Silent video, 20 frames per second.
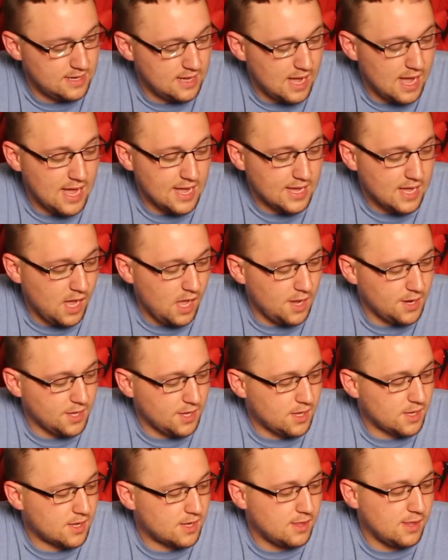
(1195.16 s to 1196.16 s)

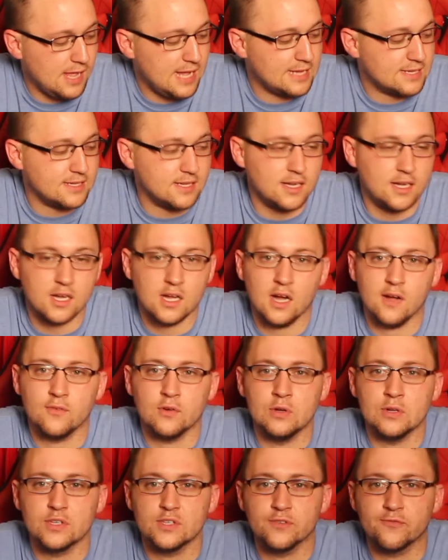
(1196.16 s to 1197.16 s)
iconic, classic
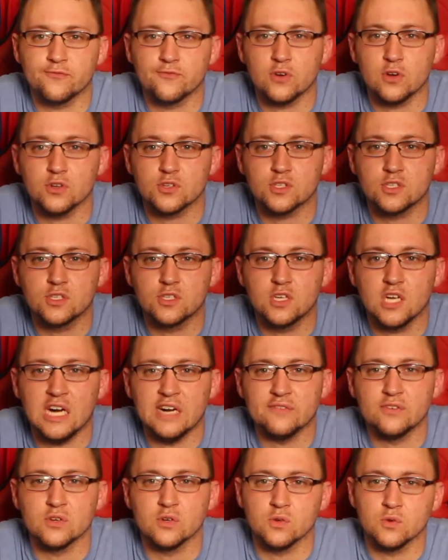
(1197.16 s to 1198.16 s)
cover. It's the first
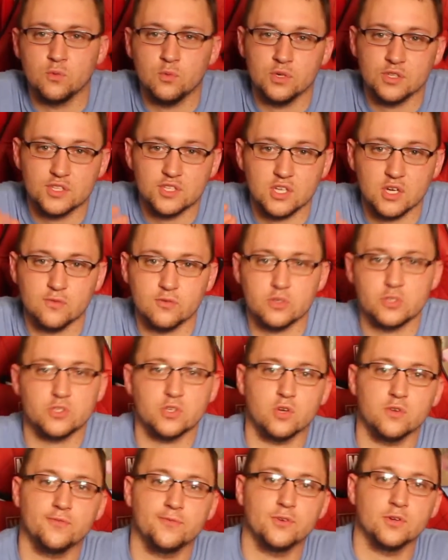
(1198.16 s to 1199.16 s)
cover with Silver
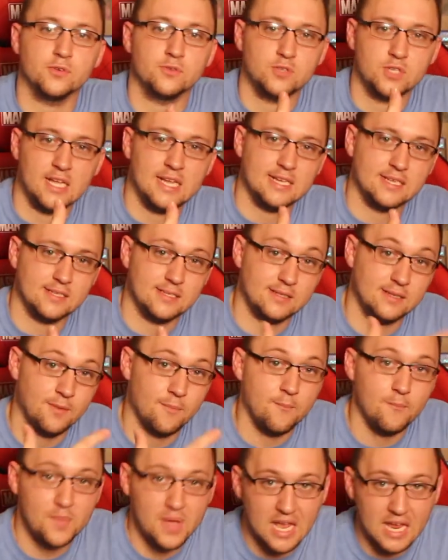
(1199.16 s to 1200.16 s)
Surfer as the
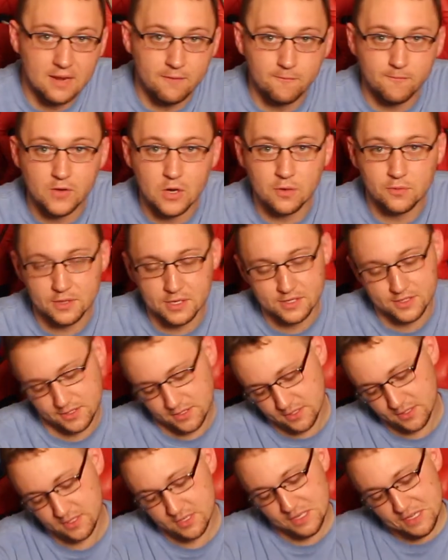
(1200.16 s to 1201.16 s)
main focus